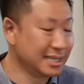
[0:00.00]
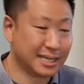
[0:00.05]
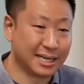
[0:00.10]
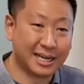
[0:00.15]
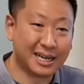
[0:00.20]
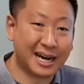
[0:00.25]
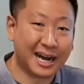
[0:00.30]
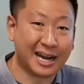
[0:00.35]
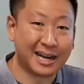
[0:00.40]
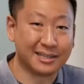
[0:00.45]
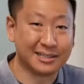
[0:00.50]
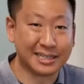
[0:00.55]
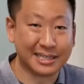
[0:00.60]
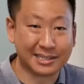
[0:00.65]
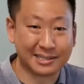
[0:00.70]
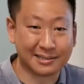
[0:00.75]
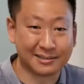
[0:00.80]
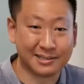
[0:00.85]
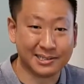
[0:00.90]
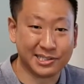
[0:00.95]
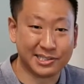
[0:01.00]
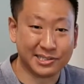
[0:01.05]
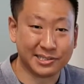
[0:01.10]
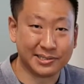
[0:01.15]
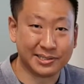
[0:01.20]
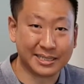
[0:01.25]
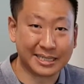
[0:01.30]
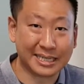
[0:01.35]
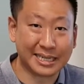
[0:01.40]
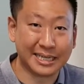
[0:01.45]
I highly encourage
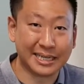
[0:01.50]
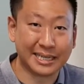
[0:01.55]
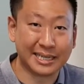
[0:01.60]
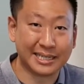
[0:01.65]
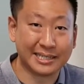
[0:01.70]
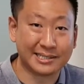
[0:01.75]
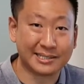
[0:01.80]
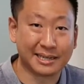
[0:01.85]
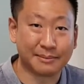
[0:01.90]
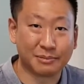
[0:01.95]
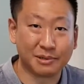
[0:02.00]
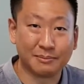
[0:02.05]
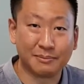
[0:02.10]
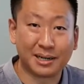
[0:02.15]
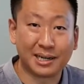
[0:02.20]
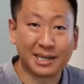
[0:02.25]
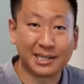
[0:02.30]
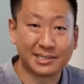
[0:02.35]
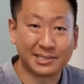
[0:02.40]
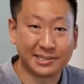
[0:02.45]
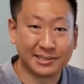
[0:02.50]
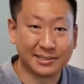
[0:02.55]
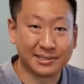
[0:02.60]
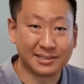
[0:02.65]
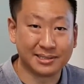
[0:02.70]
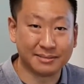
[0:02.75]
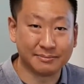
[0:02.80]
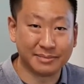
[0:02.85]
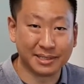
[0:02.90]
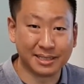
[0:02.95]
you to get a separate monitor
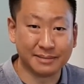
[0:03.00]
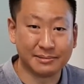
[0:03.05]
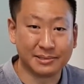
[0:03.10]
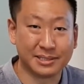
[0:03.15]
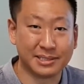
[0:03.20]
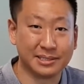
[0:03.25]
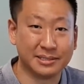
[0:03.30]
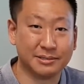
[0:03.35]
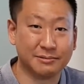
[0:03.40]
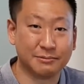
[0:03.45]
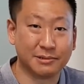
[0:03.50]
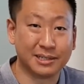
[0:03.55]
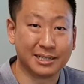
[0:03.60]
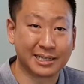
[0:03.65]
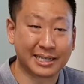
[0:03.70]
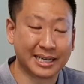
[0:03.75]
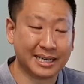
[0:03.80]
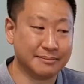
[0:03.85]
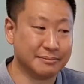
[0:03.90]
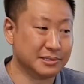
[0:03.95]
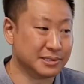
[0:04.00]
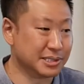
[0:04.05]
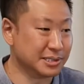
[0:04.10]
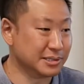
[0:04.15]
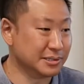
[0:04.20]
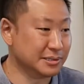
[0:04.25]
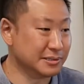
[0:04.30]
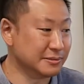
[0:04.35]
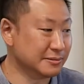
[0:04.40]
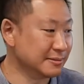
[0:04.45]
to be able to run a cable
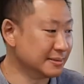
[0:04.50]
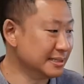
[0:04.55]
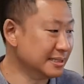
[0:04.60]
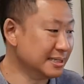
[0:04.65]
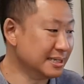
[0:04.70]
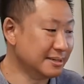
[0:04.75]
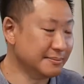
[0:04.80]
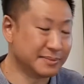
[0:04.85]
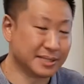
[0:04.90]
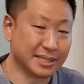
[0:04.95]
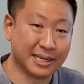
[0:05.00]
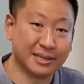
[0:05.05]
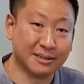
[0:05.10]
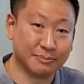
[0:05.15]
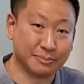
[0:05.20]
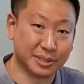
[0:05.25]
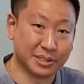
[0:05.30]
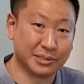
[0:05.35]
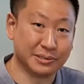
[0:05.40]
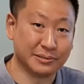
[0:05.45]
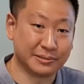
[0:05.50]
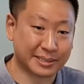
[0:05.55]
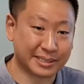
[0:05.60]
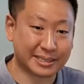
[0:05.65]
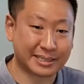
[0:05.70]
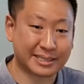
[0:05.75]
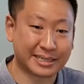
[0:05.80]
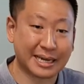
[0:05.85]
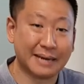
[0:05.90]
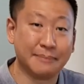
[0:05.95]
to help you
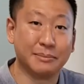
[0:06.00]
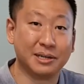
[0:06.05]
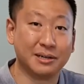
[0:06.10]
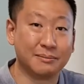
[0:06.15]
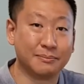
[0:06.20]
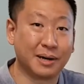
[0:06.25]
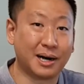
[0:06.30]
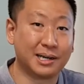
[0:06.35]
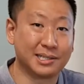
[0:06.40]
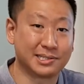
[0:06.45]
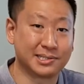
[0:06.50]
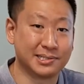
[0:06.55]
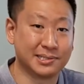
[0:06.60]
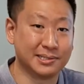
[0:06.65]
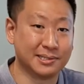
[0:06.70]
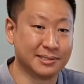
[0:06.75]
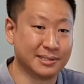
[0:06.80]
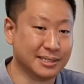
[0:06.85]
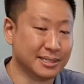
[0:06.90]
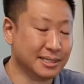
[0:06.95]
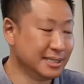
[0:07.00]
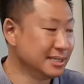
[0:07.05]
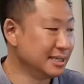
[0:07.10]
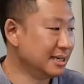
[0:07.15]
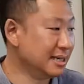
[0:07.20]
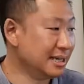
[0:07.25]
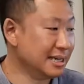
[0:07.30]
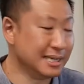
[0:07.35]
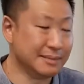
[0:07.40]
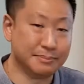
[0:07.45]
get better posture
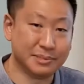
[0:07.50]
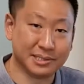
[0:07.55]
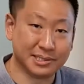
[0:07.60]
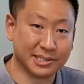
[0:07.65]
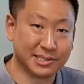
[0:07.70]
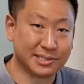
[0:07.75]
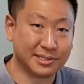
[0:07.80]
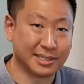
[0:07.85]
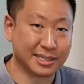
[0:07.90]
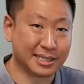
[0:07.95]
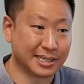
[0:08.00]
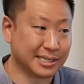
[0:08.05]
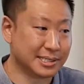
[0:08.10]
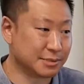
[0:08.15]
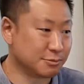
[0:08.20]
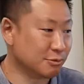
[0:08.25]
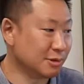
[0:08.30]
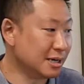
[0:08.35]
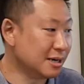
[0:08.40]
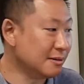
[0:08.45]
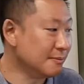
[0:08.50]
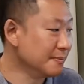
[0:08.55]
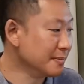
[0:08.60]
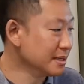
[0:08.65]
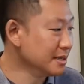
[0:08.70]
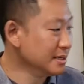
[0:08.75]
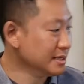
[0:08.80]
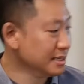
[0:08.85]
and positioning as well.